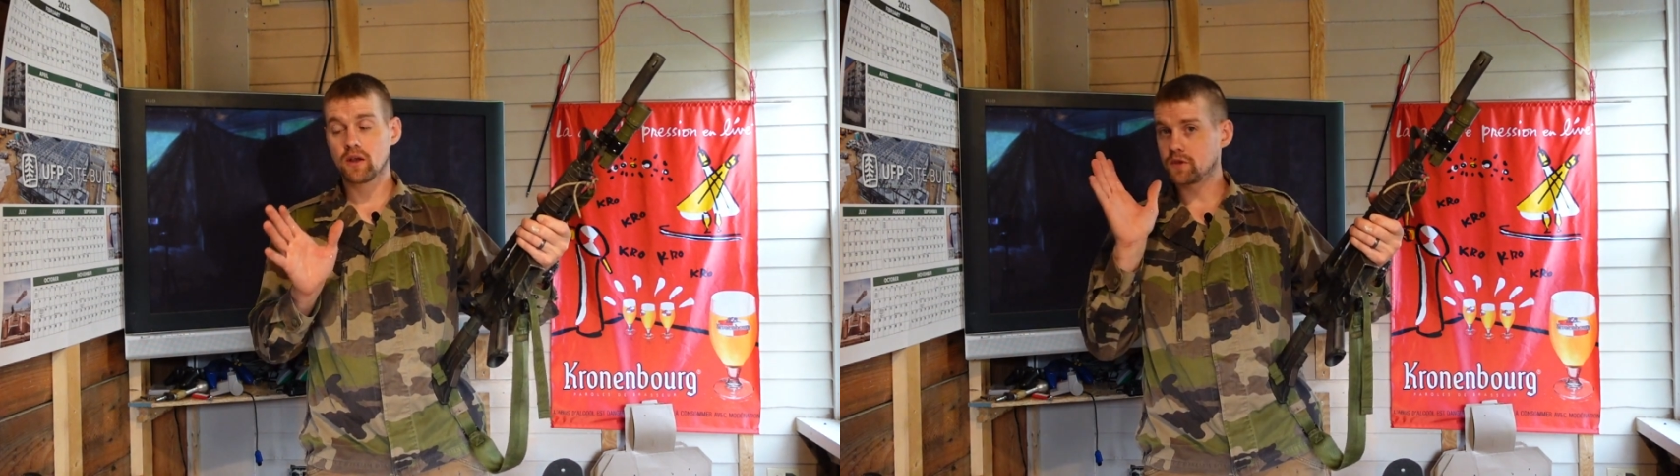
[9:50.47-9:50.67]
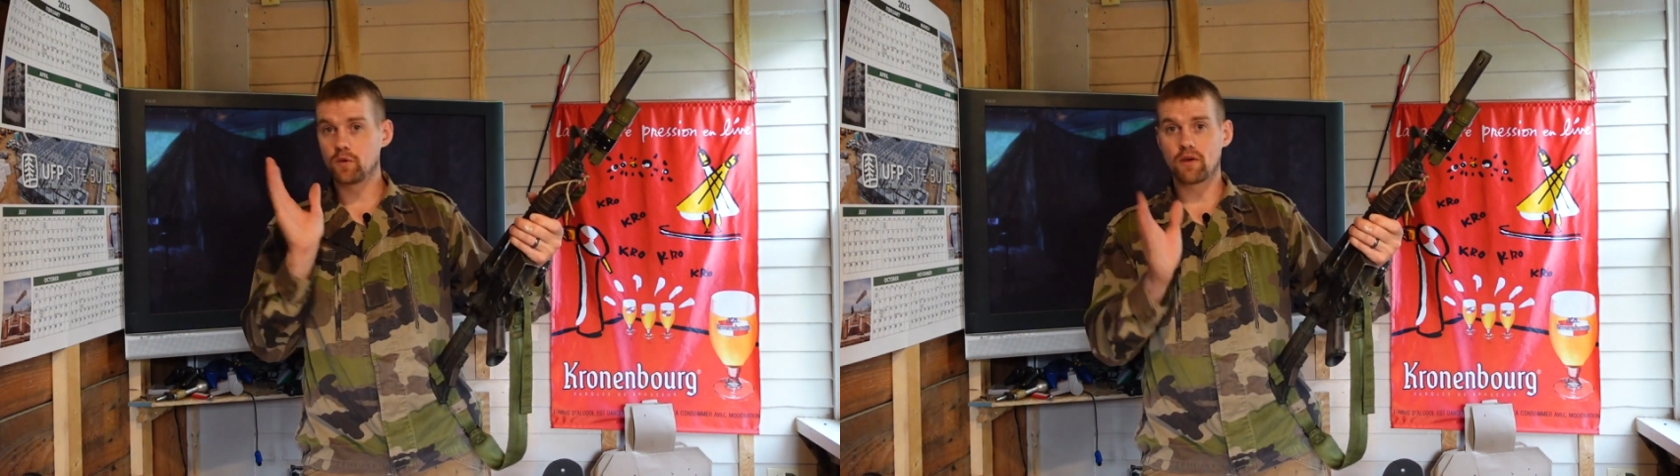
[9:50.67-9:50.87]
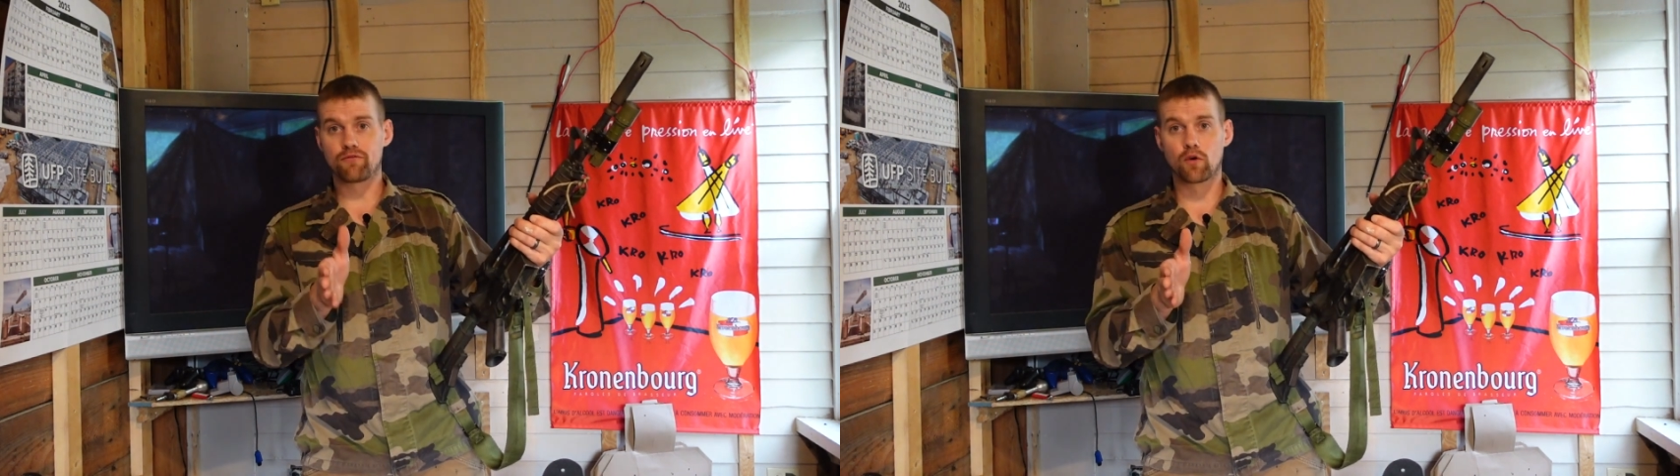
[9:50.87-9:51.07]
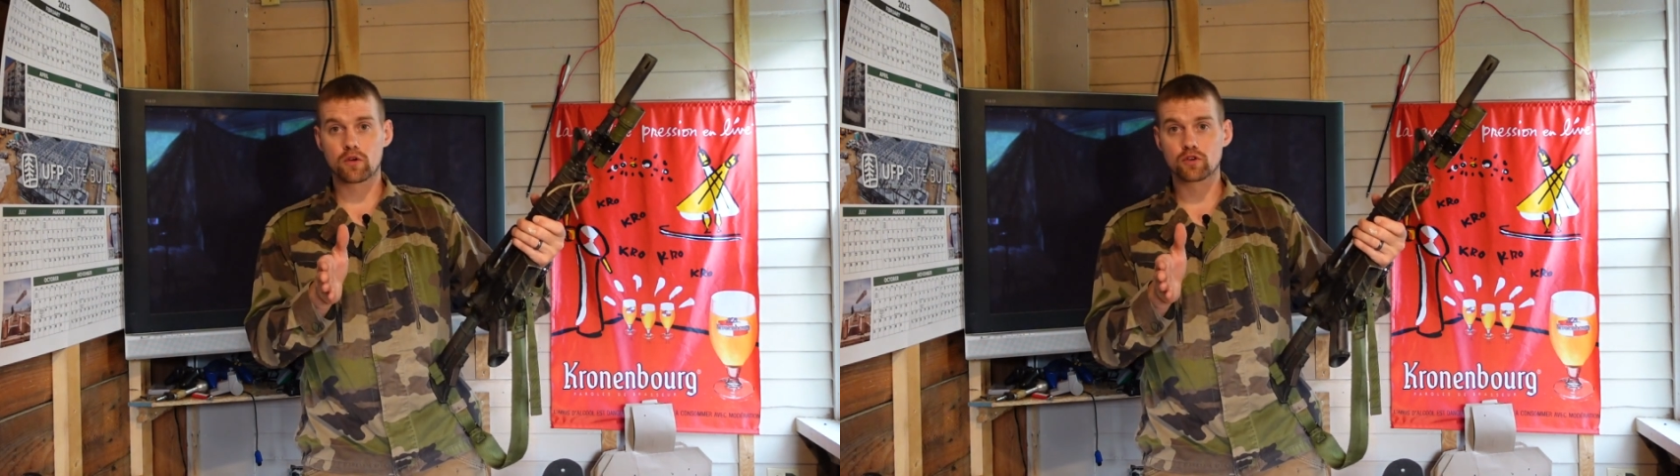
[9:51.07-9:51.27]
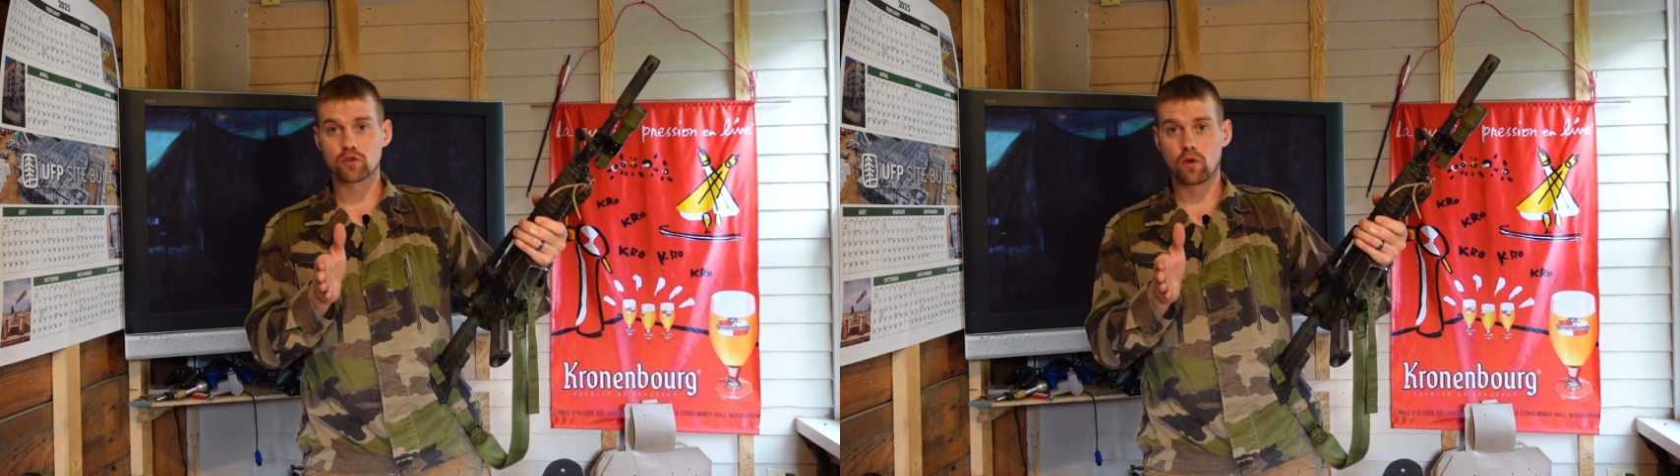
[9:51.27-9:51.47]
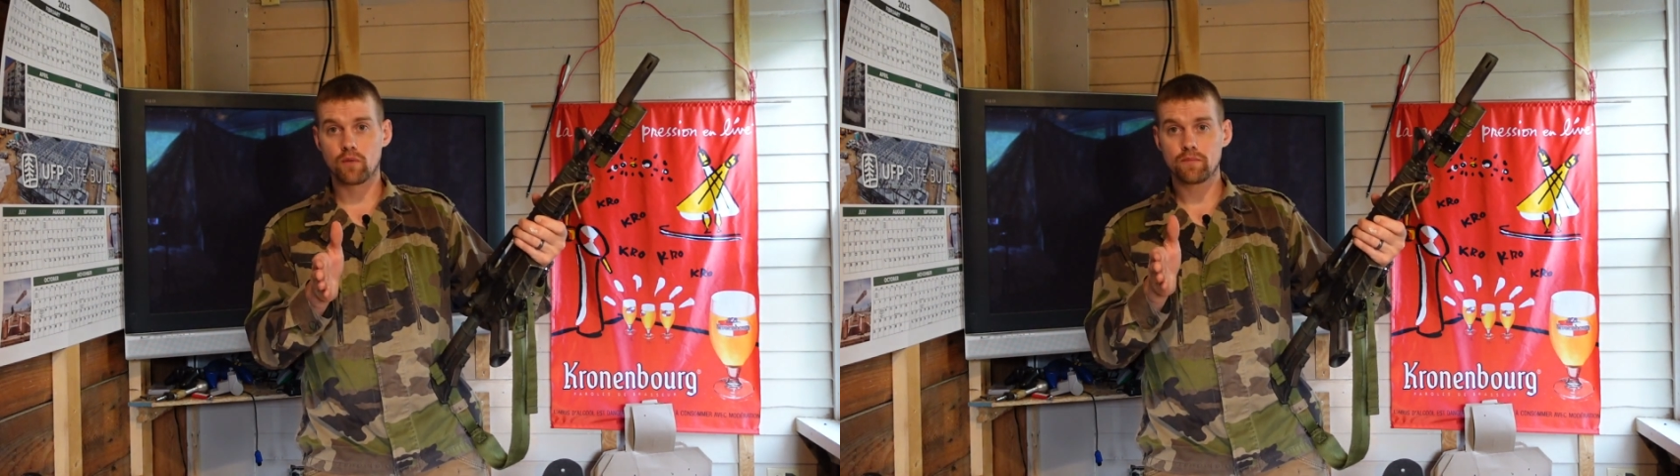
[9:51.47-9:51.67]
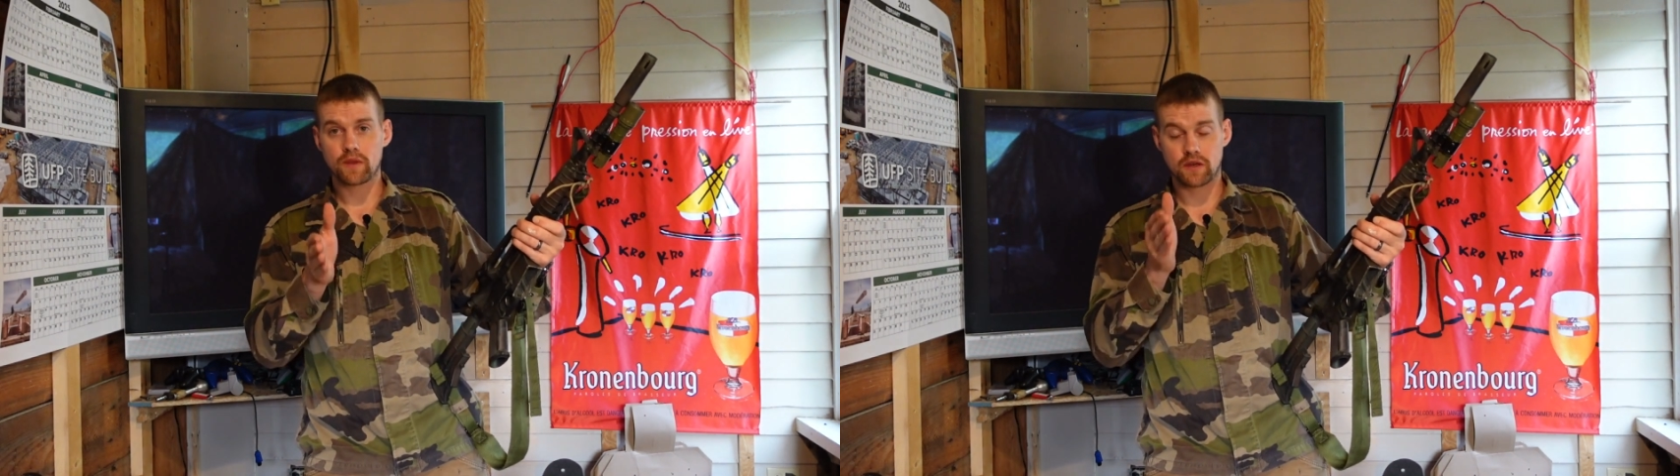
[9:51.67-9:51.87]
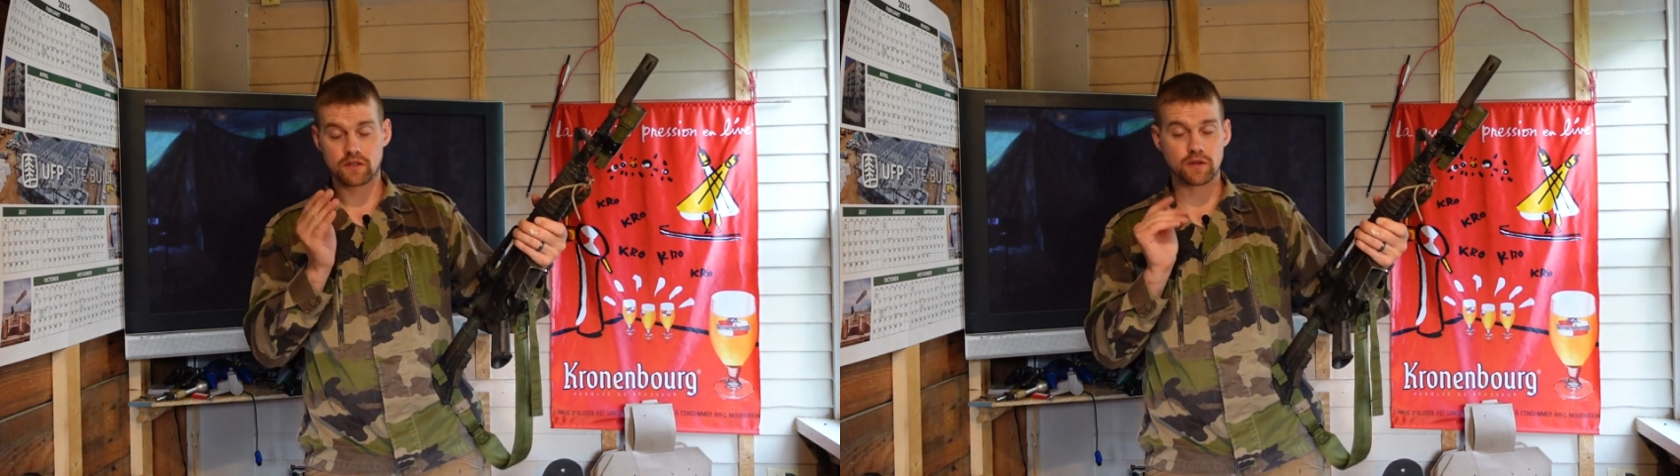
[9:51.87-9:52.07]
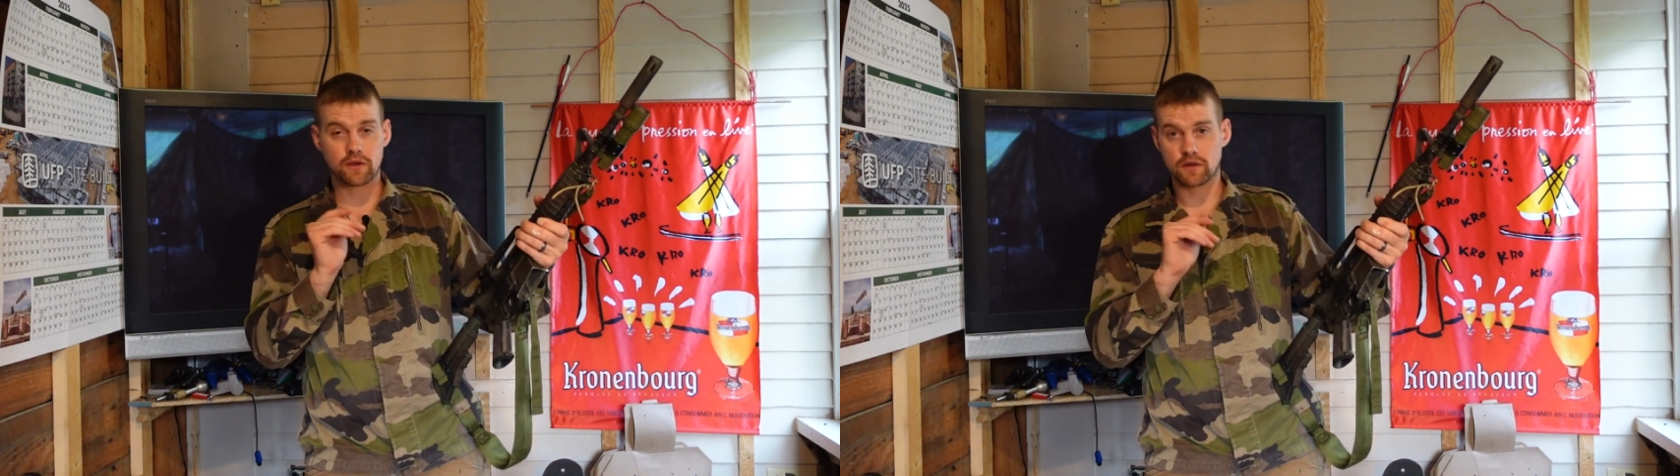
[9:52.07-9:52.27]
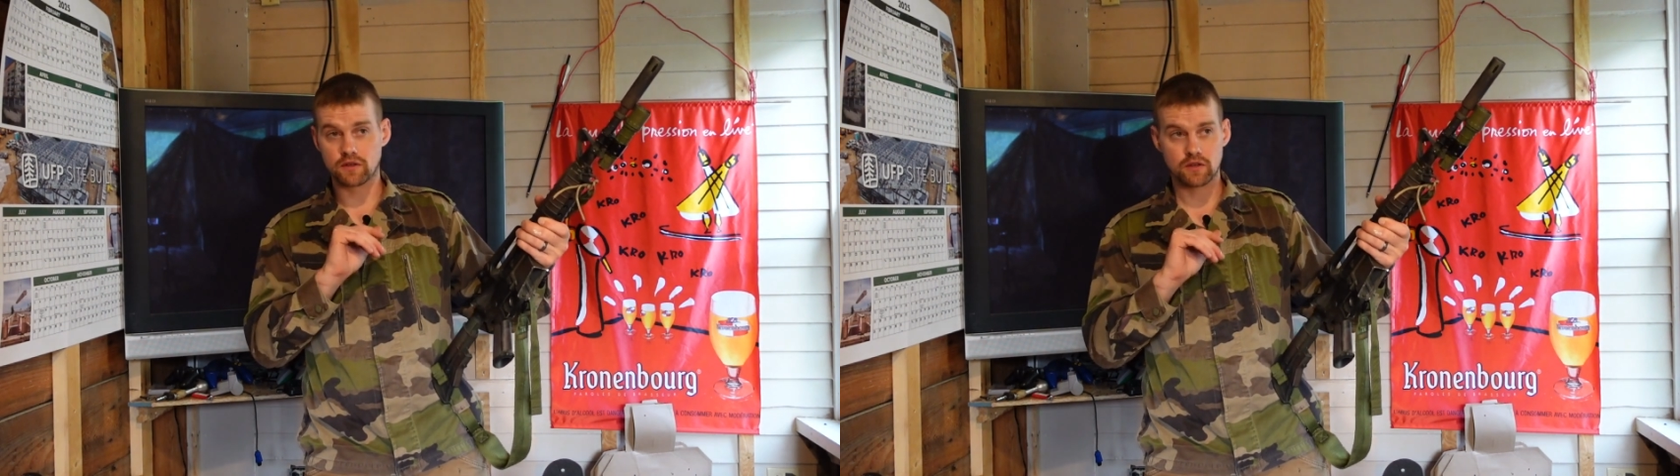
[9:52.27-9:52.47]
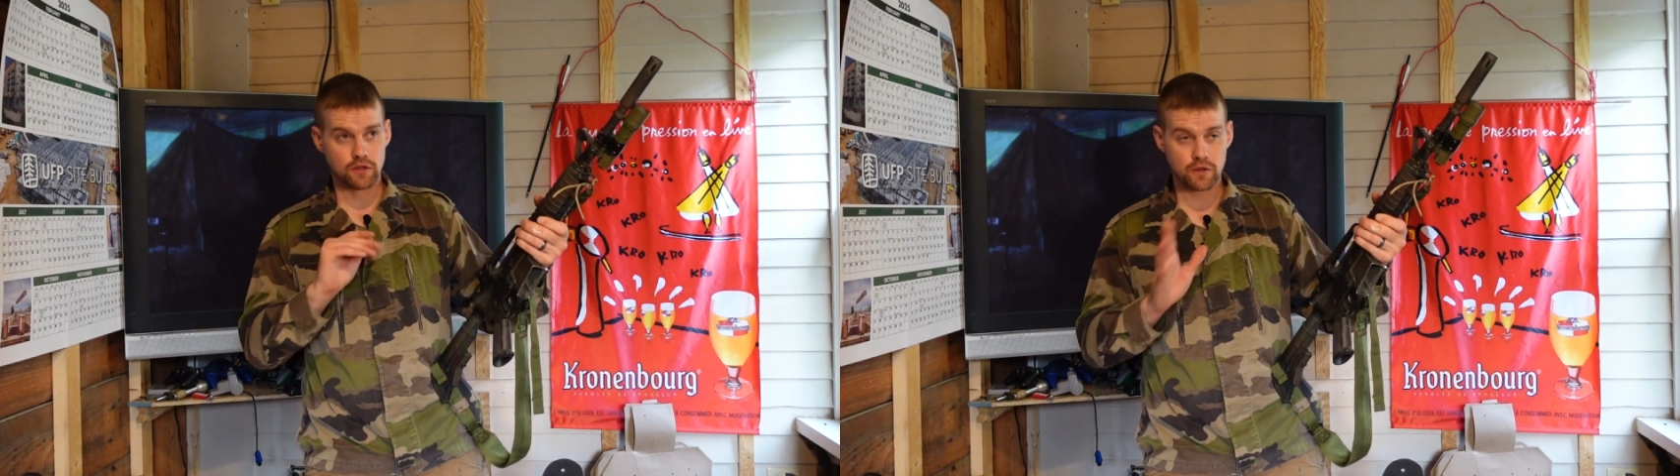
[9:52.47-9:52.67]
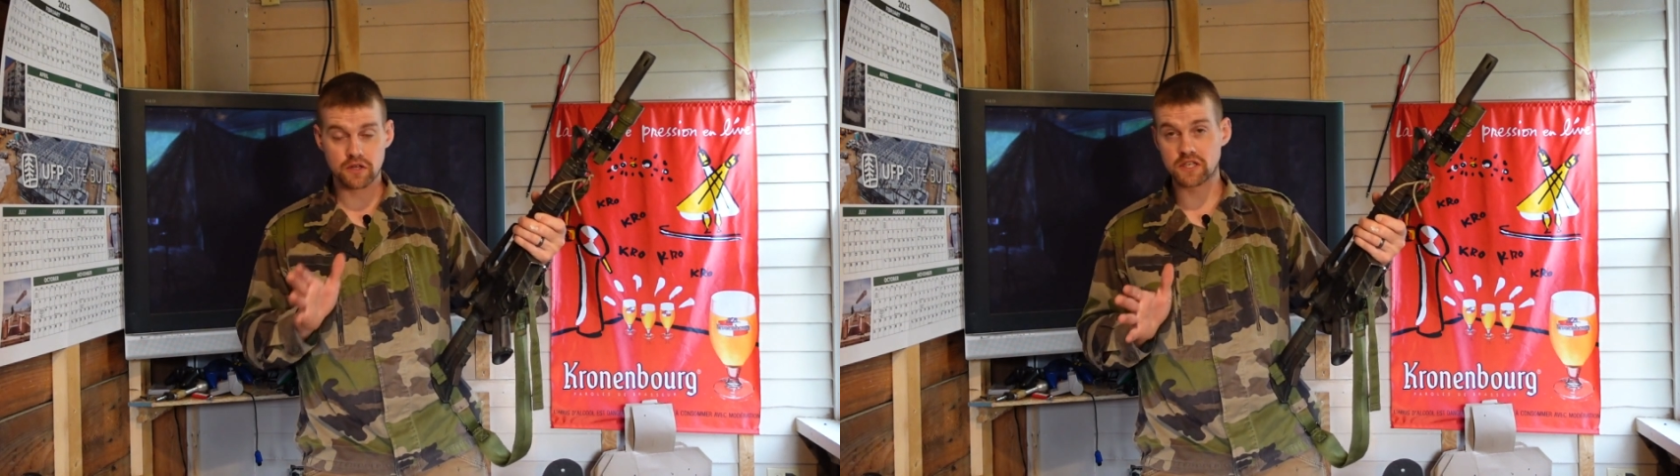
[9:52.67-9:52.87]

You have full control, and you can